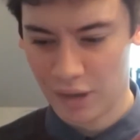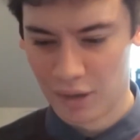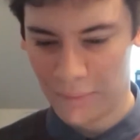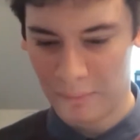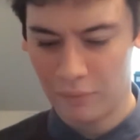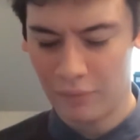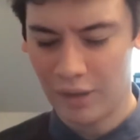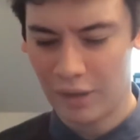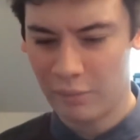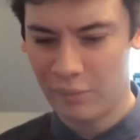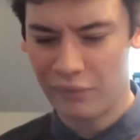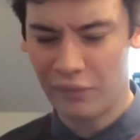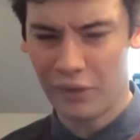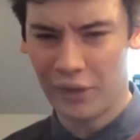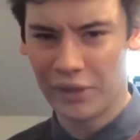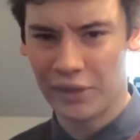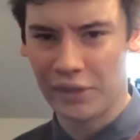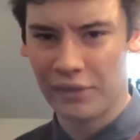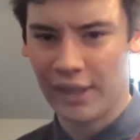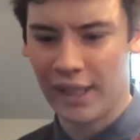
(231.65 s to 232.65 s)
Well, before
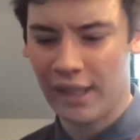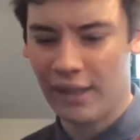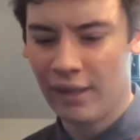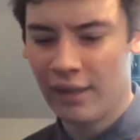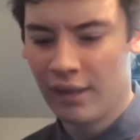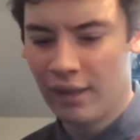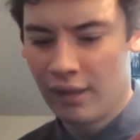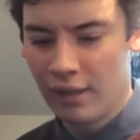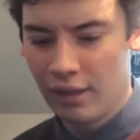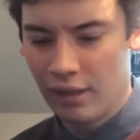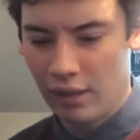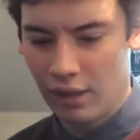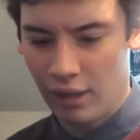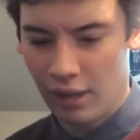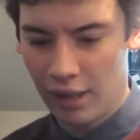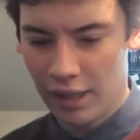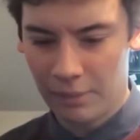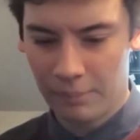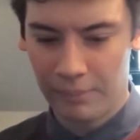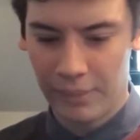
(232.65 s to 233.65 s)
I do that,
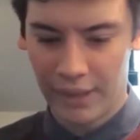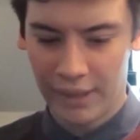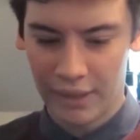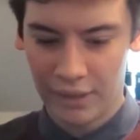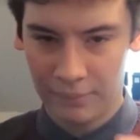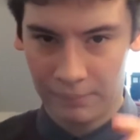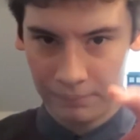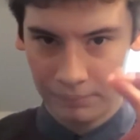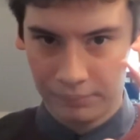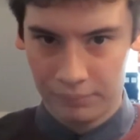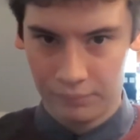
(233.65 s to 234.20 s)
I better